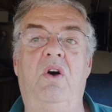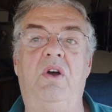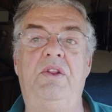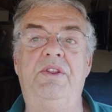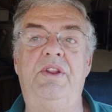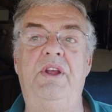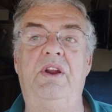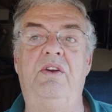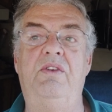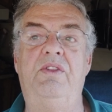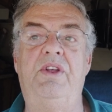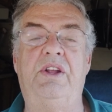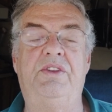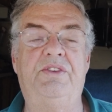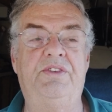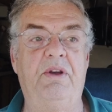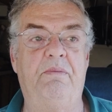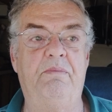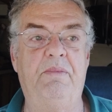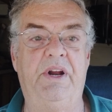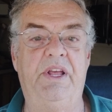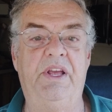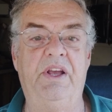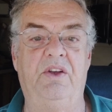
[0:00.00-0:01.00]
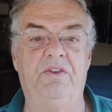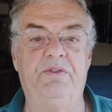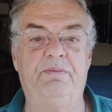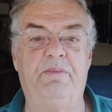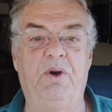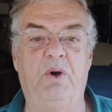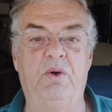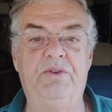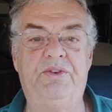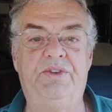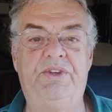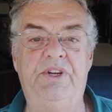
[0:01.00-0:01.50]
on there that somebody
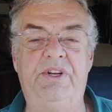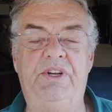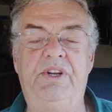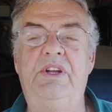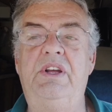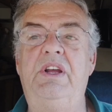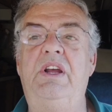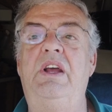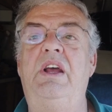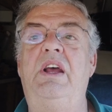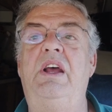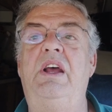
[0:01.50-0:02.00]
else posted.